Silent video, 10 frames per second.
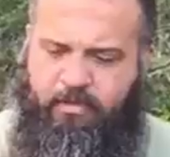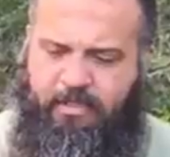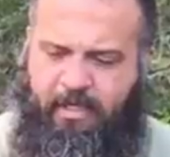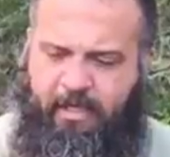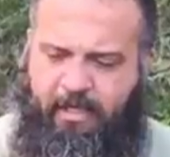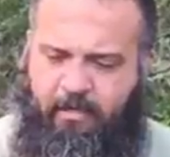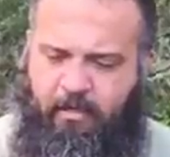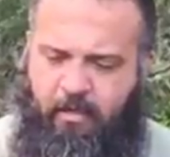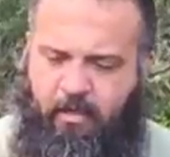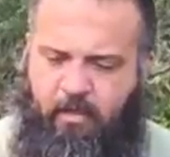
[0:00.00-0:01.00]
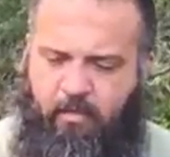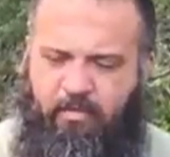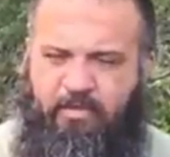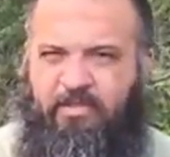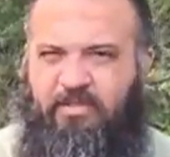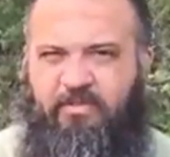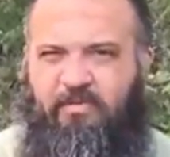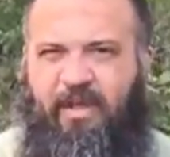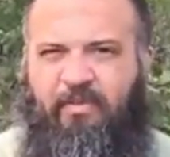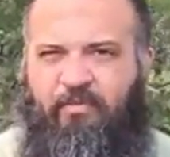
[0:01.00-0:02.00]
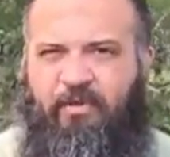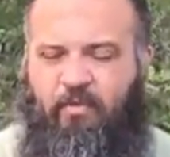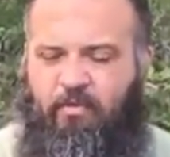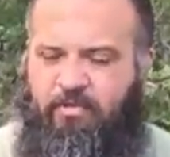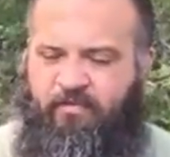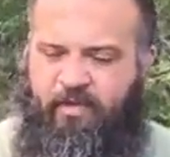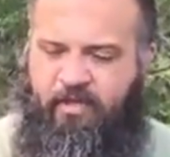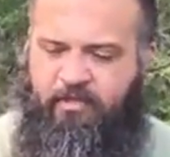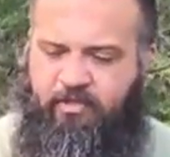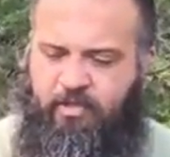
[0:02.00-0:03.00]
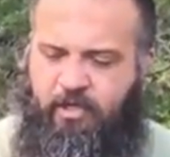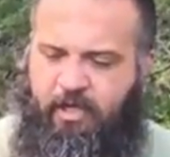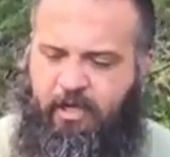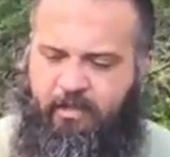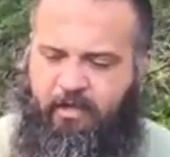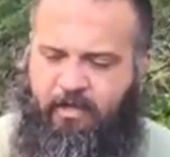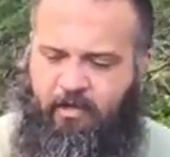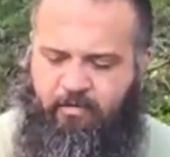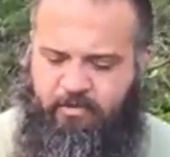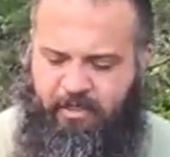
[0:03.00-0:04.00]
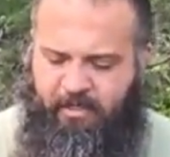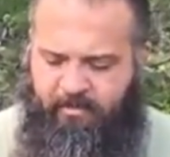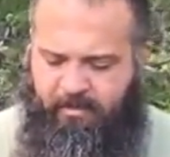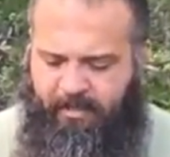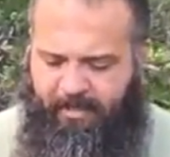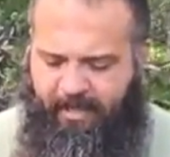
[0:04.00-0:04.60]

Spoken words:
side, which is around 3/4 of an inch, and then it goes down to like